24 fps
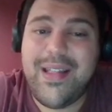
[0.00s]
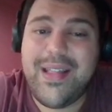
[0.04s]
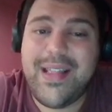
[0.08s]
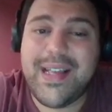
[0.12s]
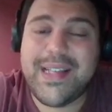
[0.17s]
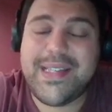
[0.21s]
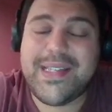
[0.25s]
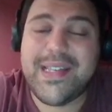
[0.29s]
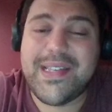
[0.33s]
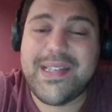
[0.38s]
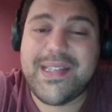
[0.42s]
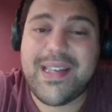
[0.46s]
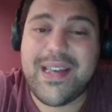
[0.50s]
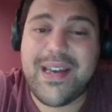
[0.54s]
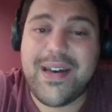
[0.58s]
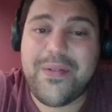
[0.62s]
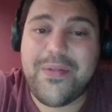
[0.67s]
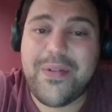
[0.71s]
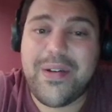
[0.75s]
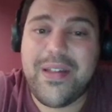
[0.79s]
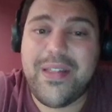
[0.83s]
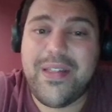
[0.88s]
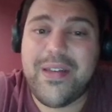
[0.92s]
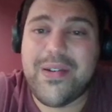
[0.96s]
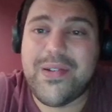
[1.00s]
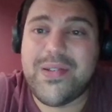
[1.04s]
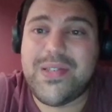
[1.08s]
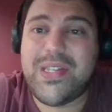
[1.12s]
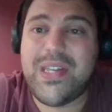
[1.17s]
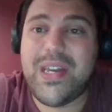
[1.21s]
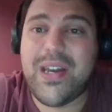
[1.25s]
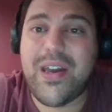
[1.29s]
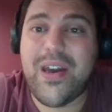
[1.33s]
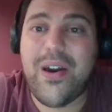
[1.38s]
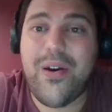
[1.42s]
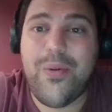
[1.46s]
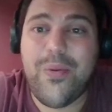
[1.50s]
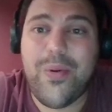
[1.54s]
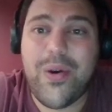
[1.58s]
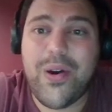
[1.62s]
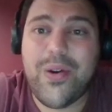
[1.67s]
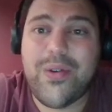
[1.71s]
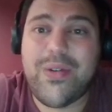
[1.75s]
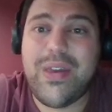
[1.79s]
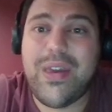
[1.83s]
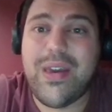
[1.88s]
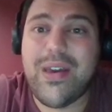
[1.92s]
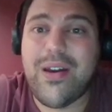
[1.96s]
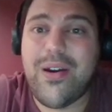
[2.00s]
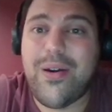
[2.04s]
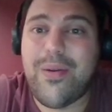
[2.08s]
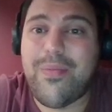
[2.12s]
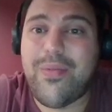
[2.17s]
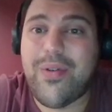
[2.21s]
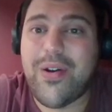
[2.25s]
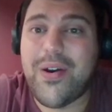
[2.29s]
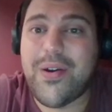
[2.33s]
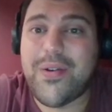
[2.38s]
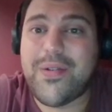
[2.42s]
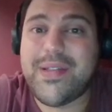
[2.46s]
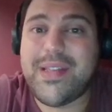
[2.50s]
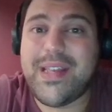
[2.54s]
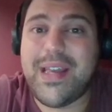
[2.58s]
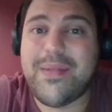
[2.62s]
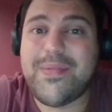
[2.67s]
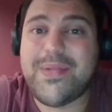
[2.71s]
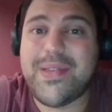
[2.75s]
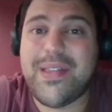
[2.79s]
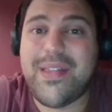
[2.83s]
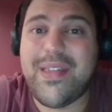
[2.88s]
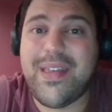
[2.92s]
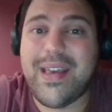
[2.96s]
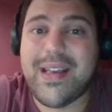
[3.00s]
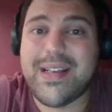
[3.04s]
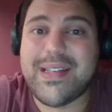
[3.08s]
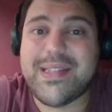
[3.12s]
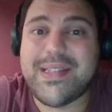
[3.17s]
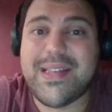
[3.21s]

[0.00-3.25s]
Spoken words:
This is one of those you go woke, you go broke types of things.